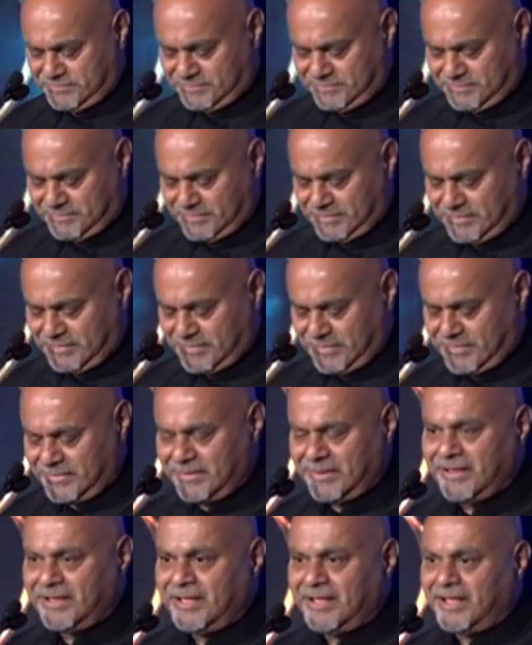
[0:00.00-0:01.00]
And
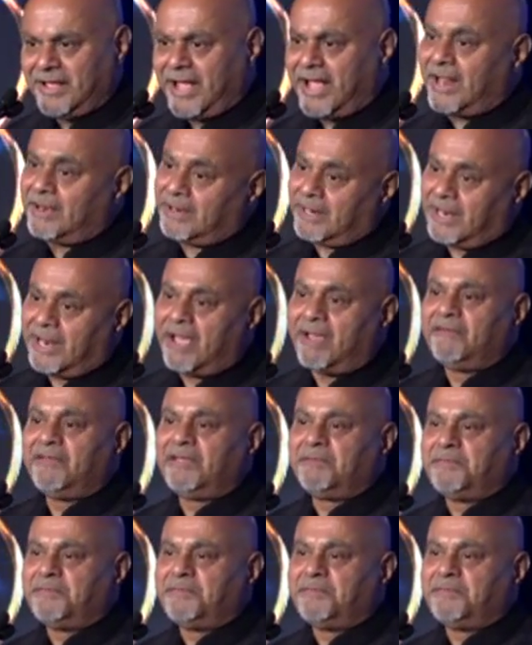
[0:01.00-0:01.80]
allowing me to get away